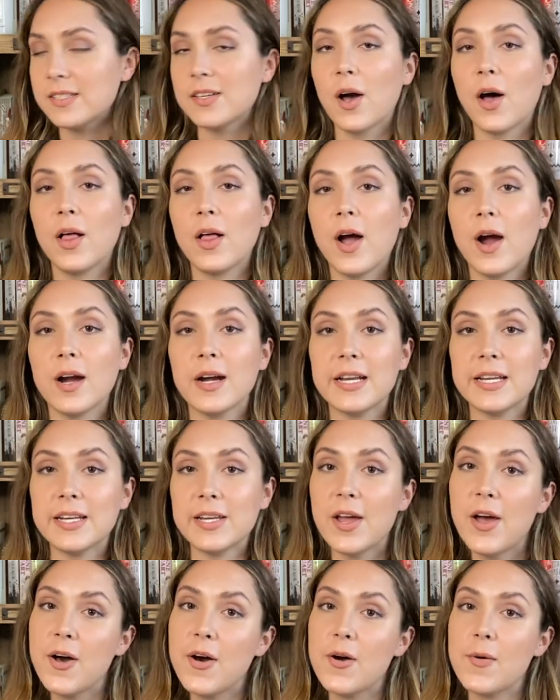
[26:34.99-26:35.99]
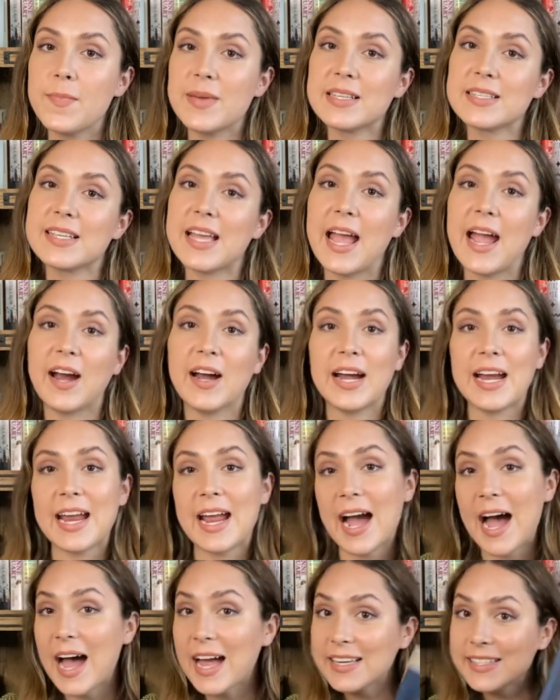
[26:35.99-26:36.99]
Y'all already know Miss
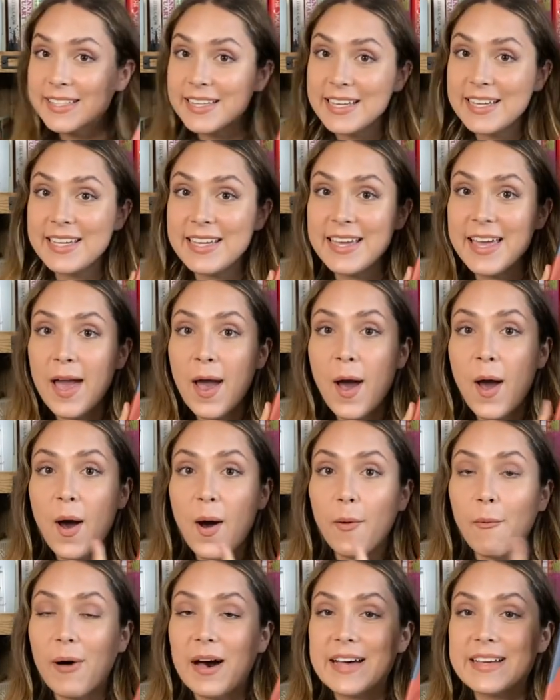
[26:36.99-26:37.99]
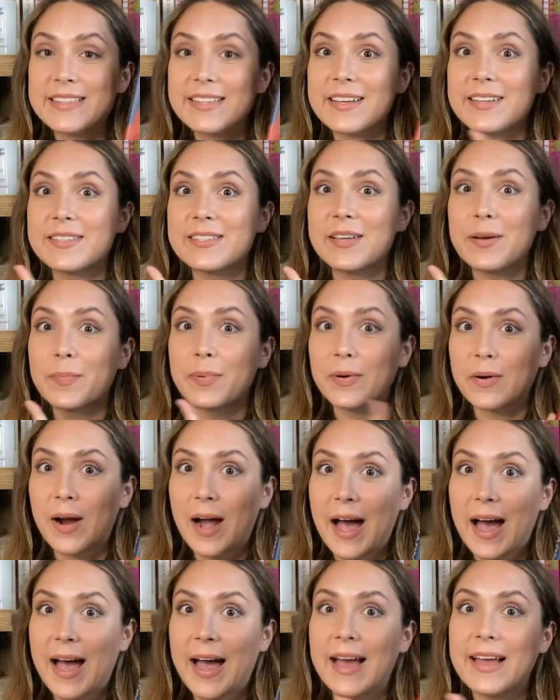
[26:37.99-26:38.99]
Ariadne was a
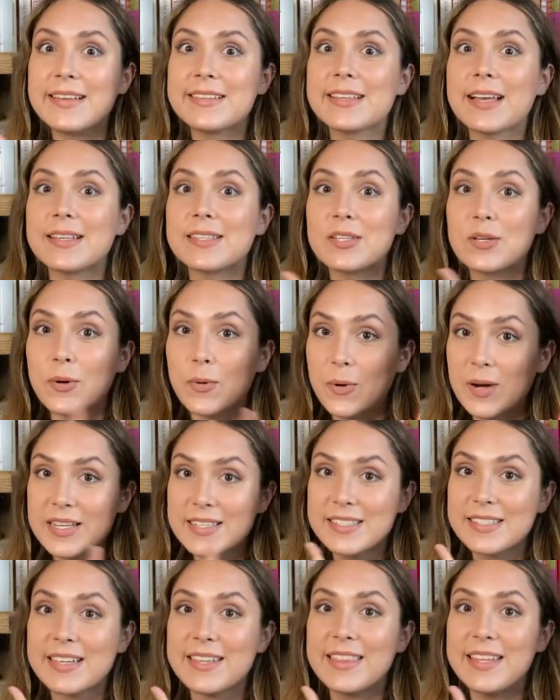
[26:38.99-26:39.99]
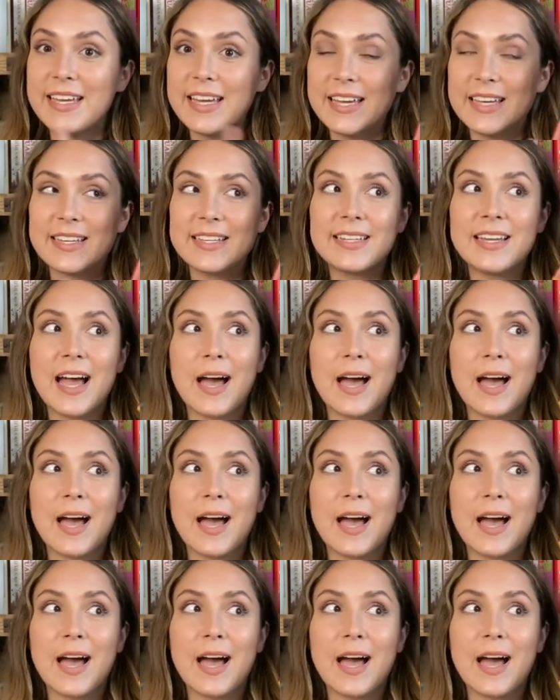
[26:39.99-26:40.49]
surprise twist in the end.